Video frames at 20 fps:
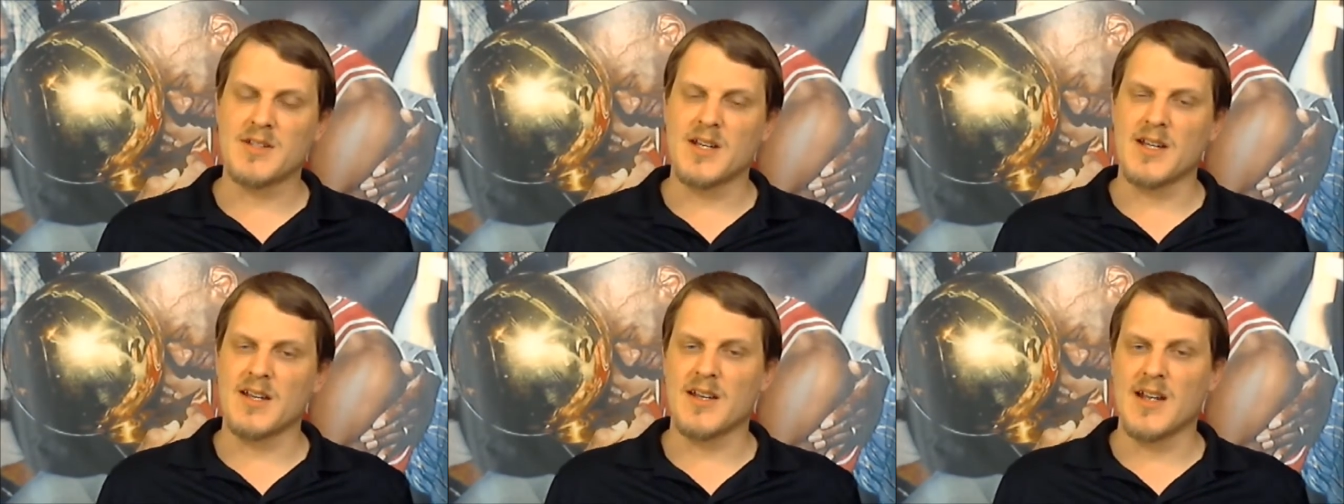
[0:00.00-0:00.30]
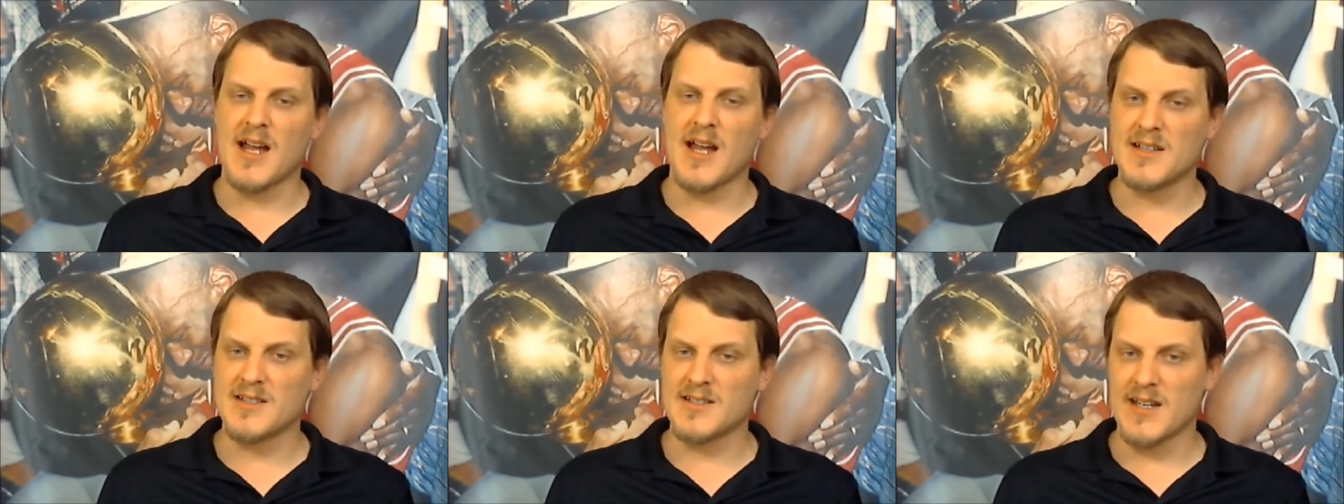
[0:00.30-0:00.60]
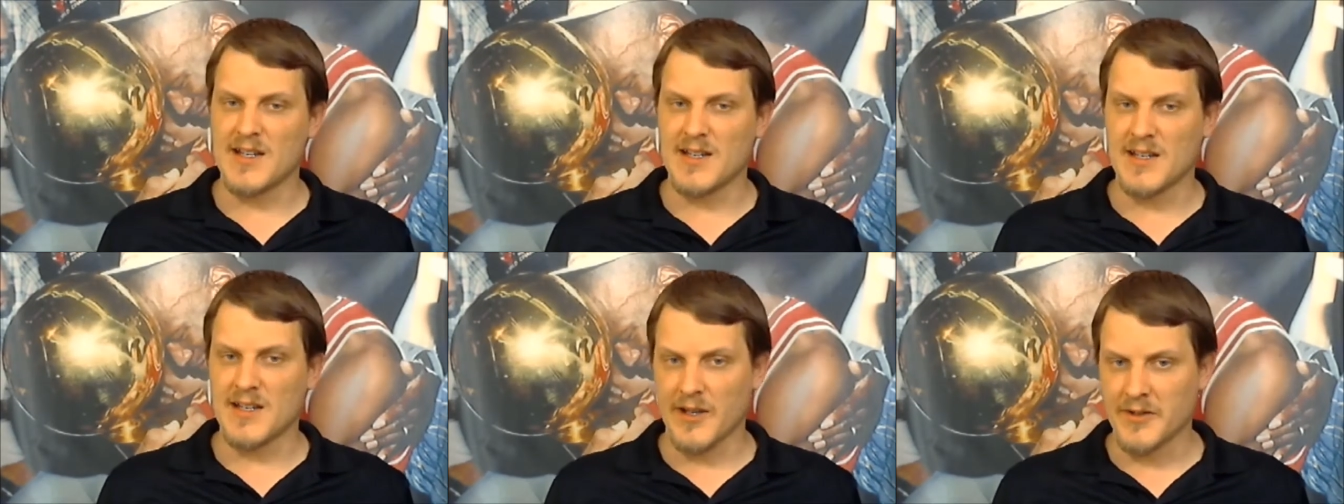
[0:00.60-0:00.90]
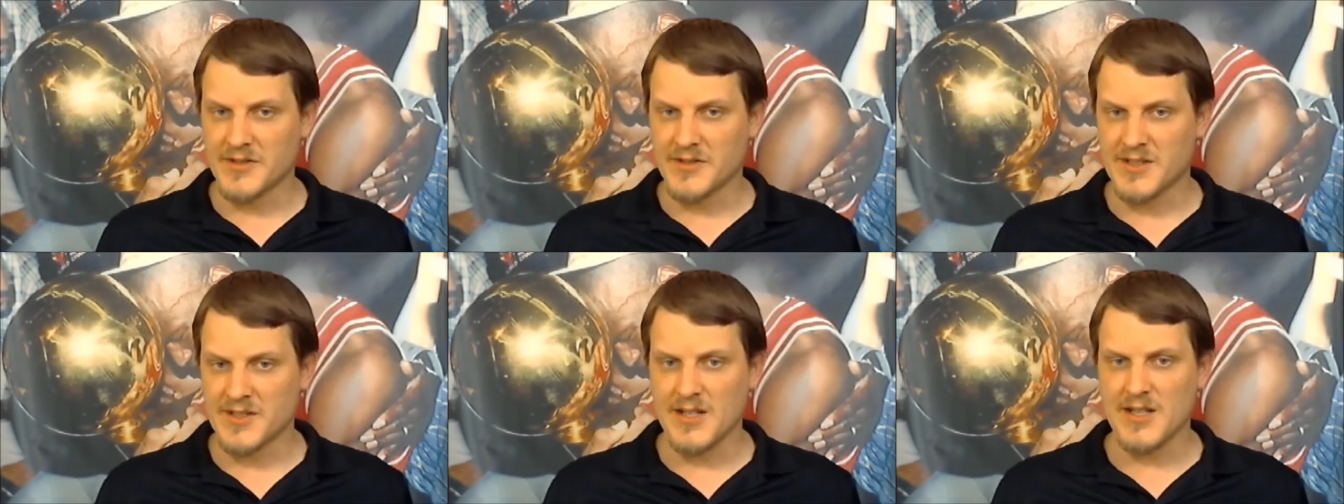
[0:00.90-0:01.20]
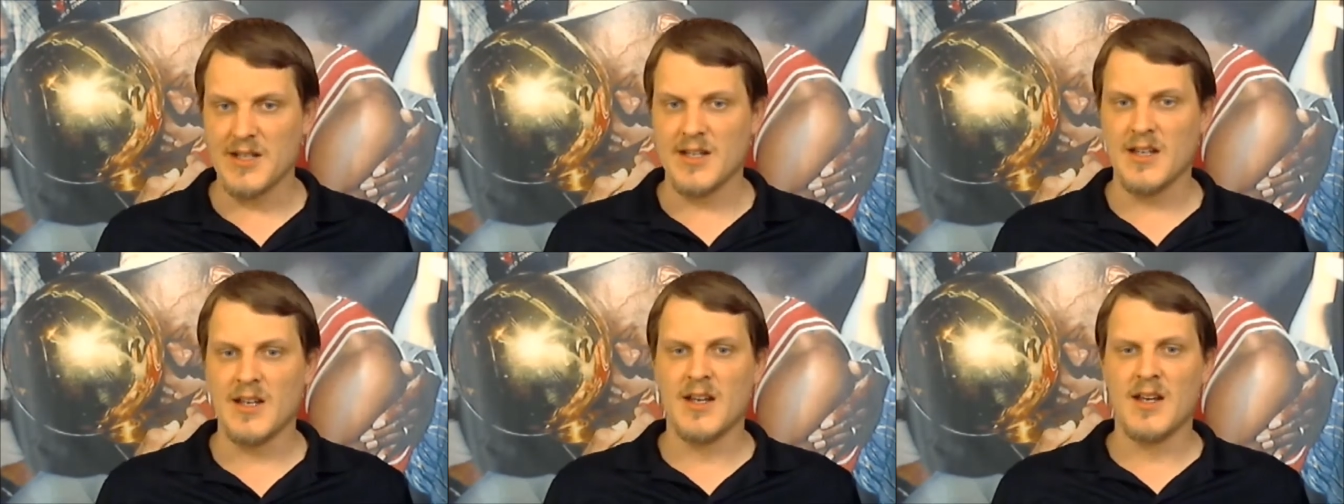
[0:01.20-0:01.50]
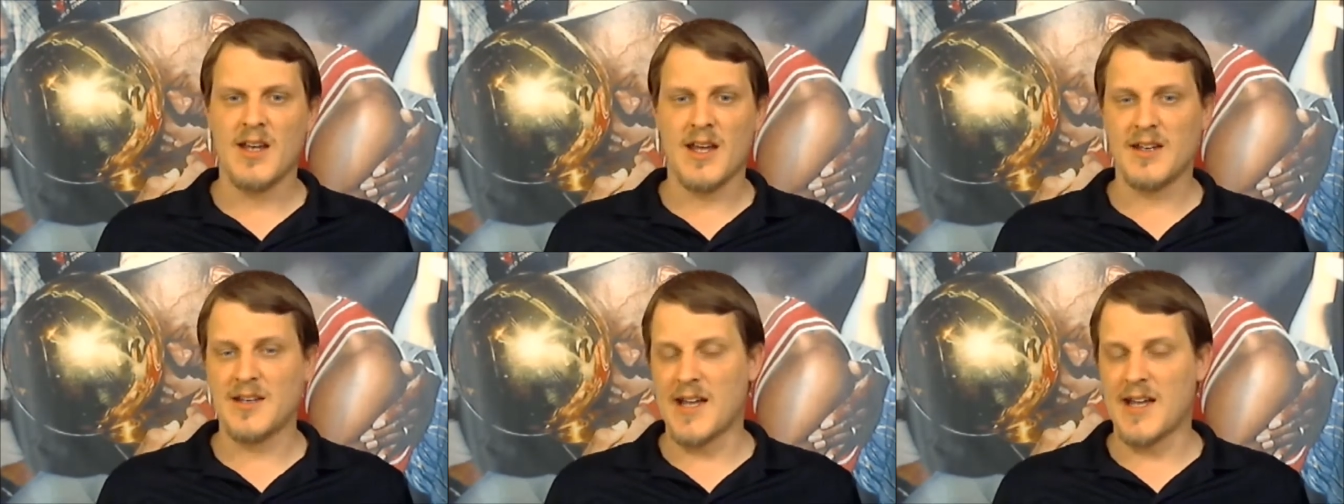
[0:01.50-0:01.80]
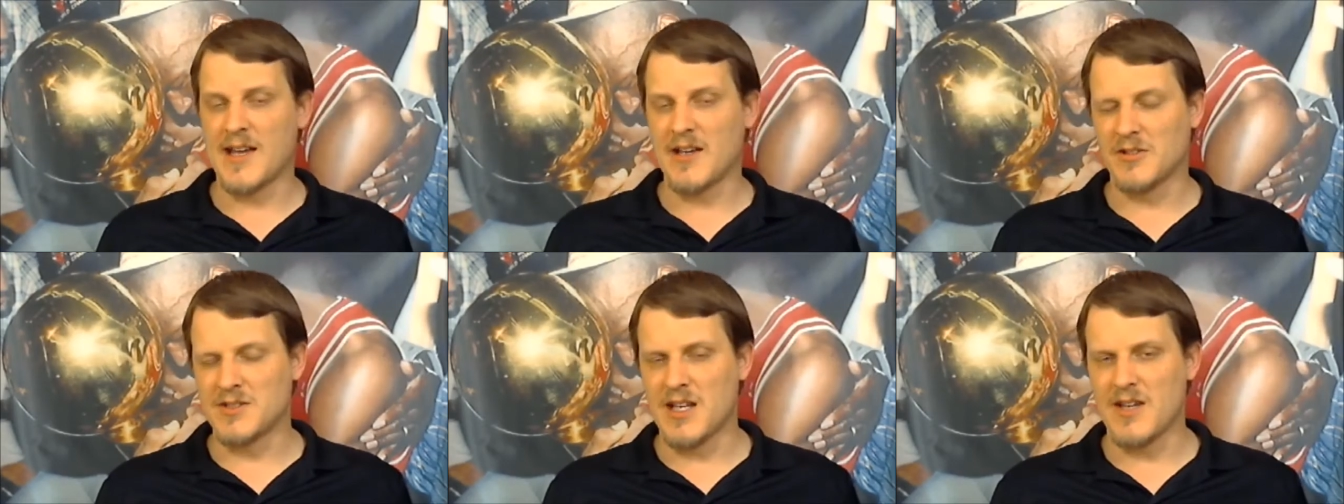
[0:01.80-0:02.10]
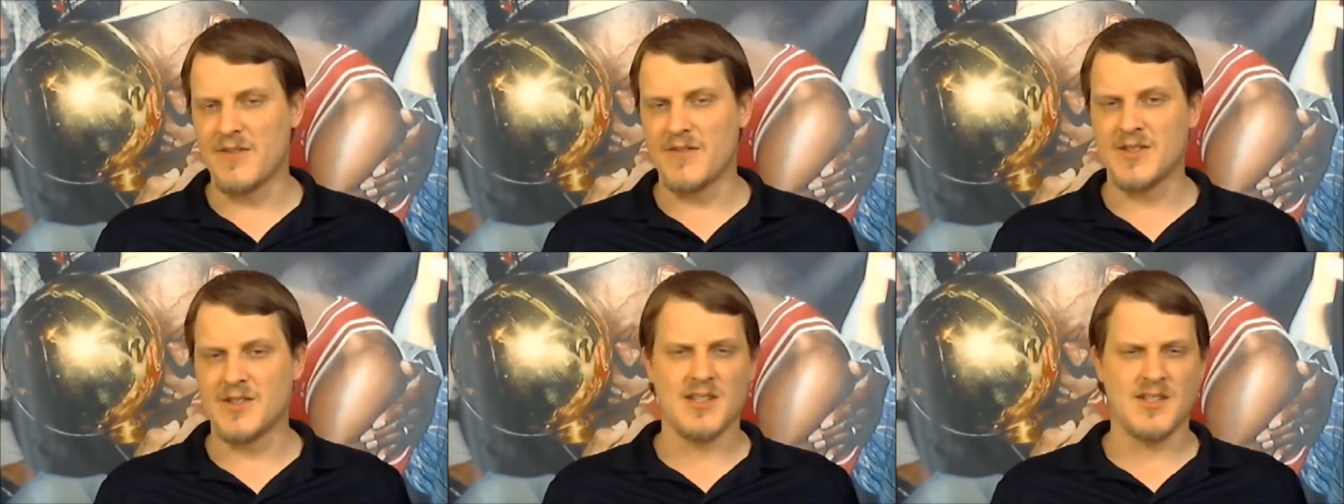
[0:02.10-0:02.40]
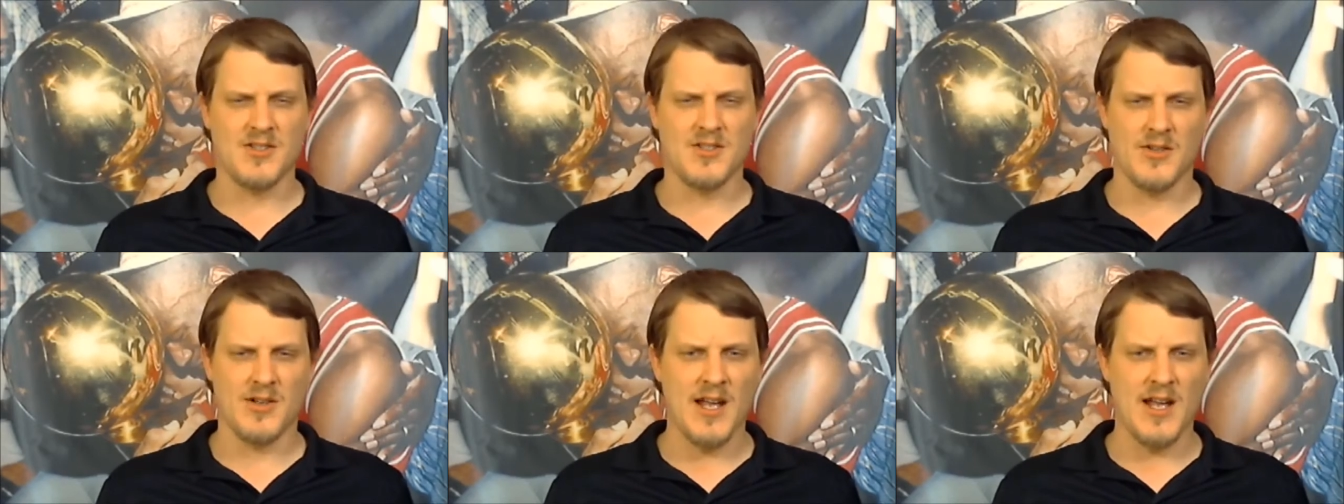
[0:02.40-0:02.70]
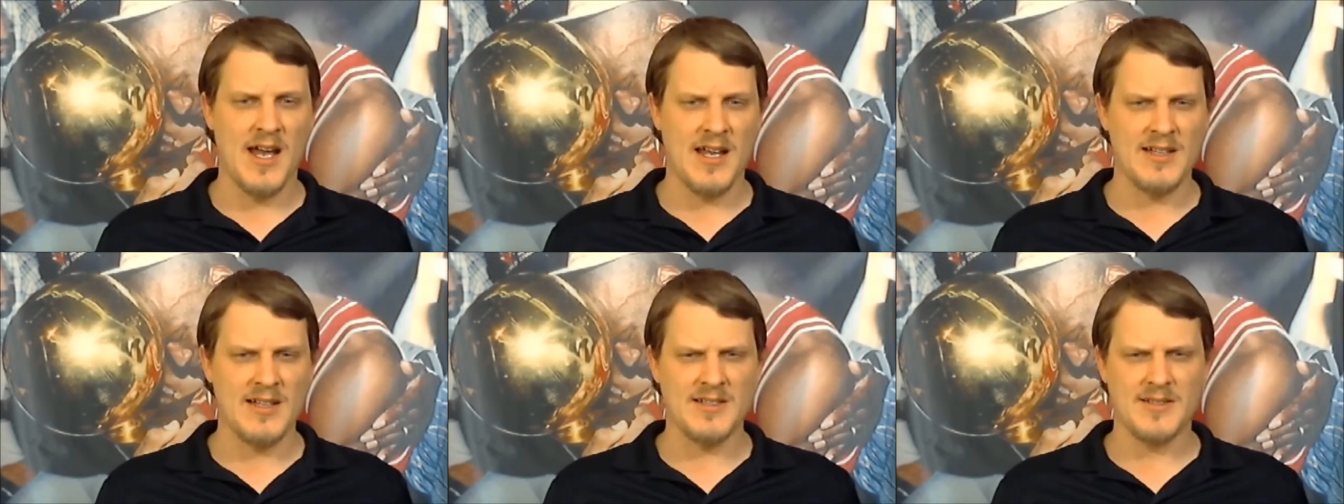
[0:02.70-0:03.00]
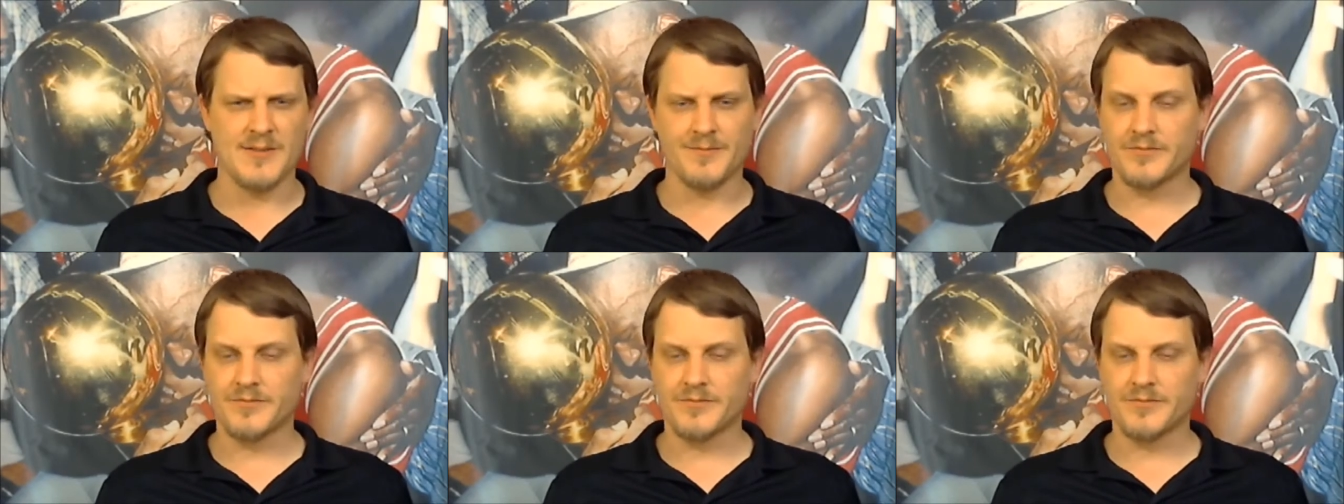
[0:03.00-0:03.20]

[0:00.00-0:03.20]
taking guys like Kelce and Knile Davis. These are guys